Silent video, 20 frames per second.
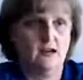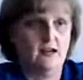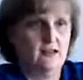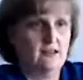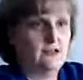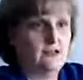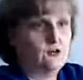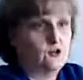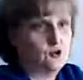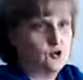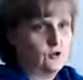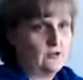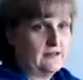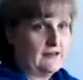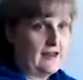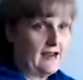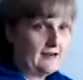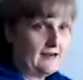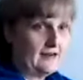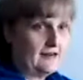that you're
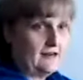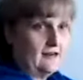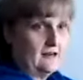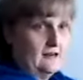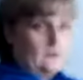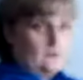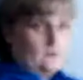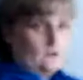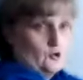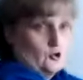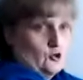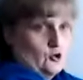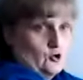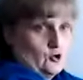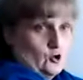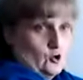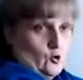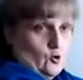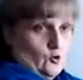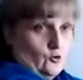getting
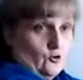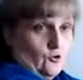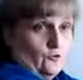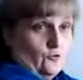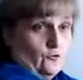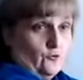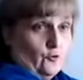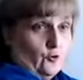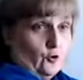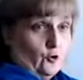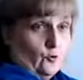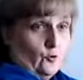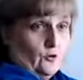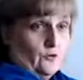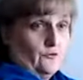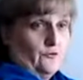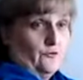shoulder forward